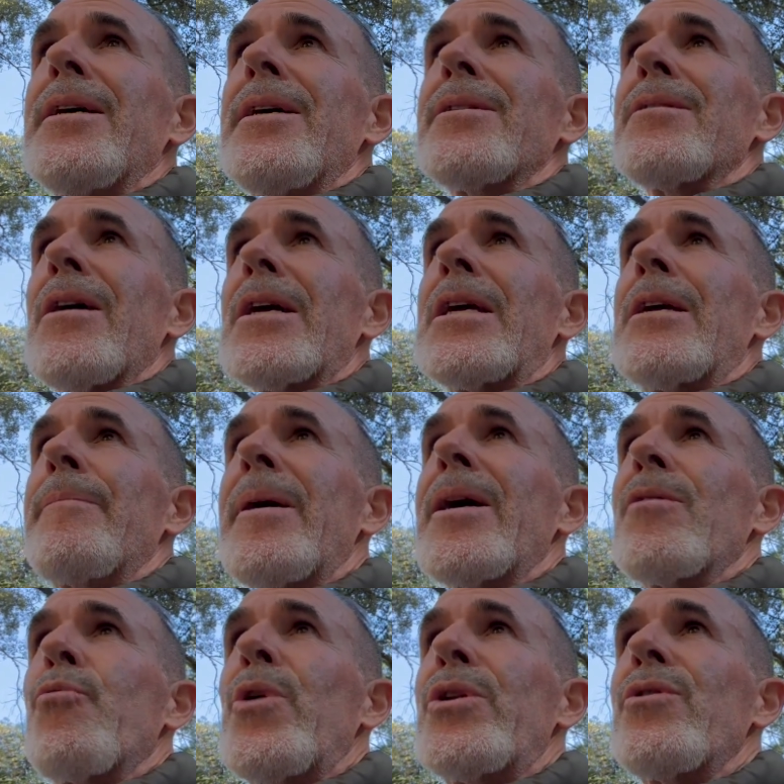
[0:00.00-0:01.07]
talking about a
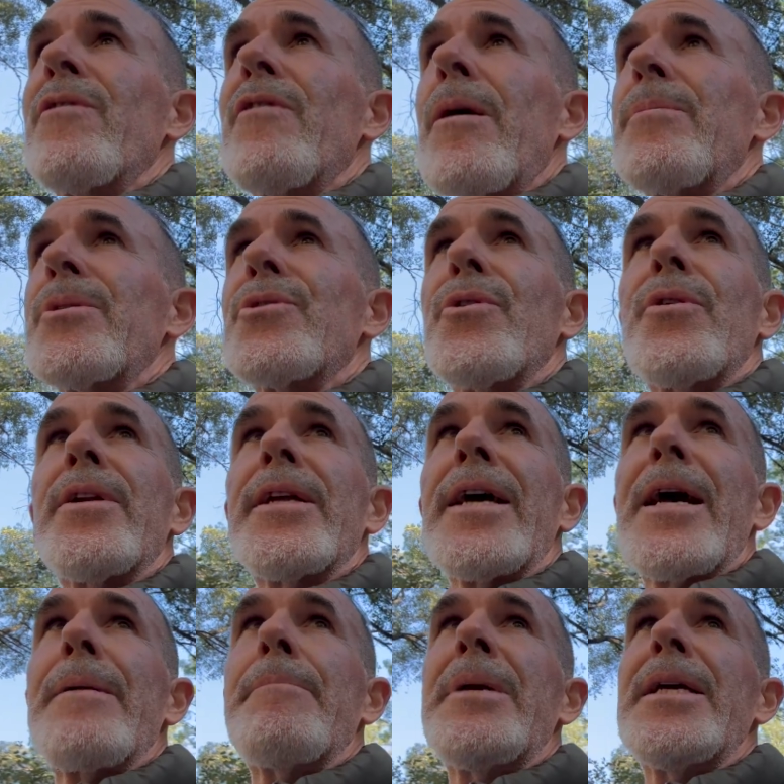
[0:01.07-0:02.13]
window of opportunity, I
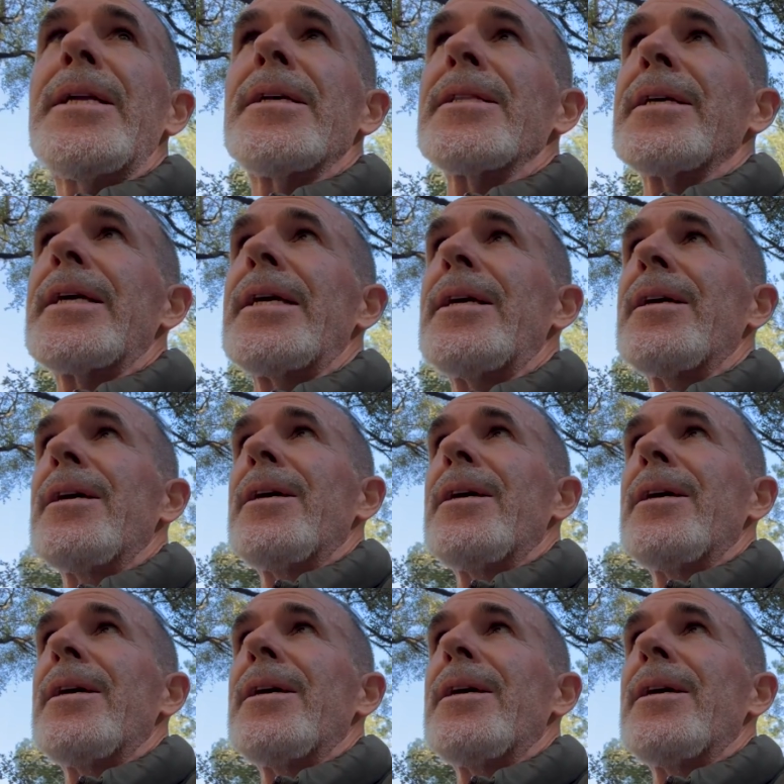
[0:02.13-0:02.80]
immediately